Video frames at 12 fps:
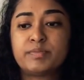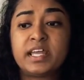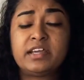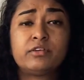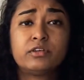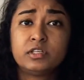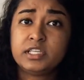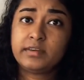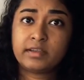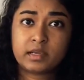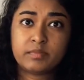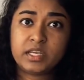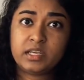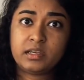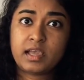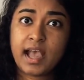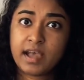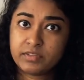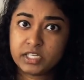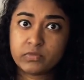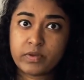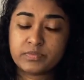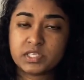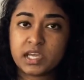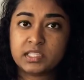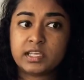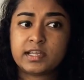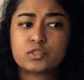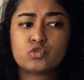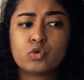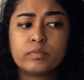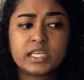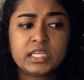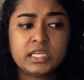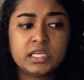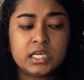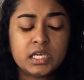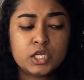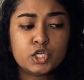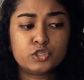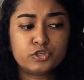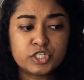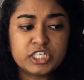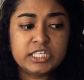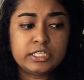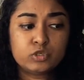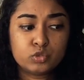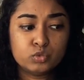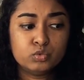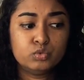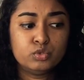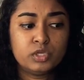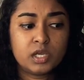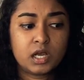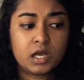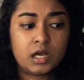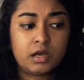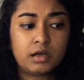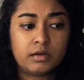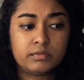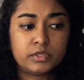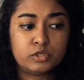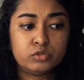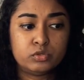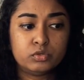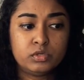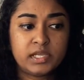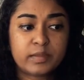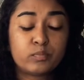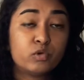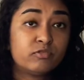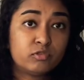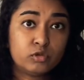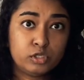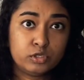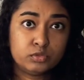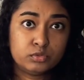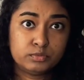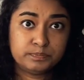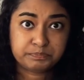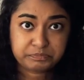But I really recommend having a website. There are so many really cool, like portfolio